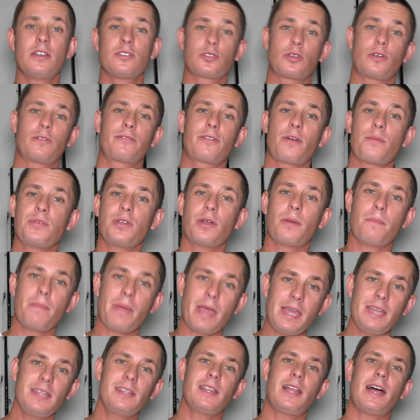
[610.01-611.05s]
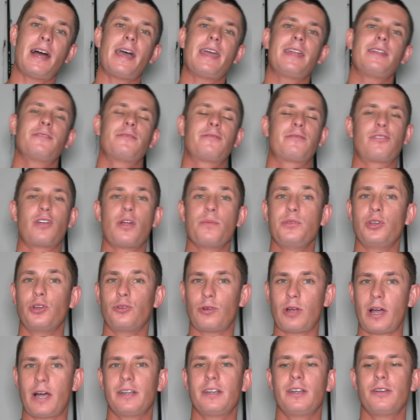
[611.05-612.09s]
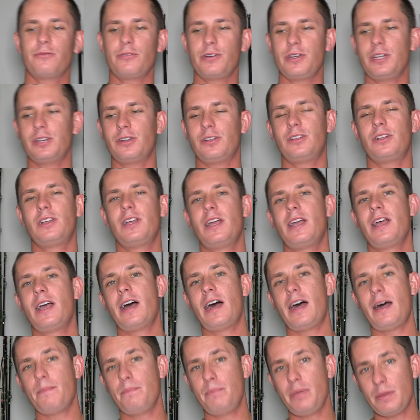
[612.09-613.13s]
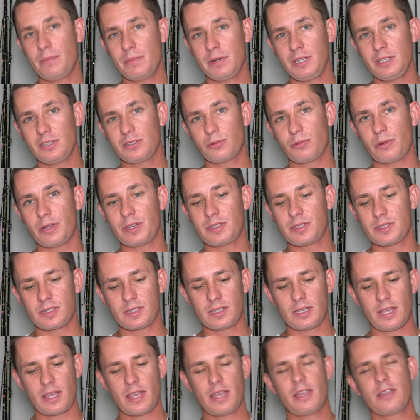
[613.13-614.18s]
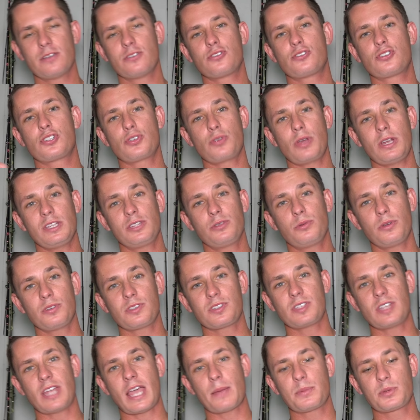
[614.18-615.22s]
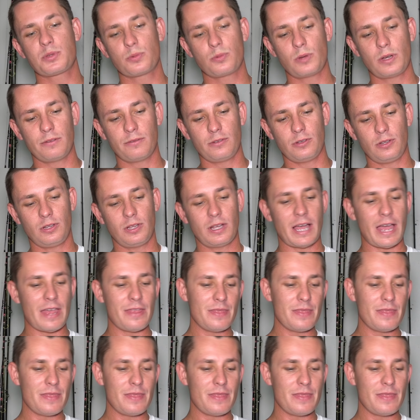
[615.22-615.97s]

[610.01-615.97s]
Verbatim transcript: So from your main line, from your rod and reel, a bimini twist, straight to a snap swivel.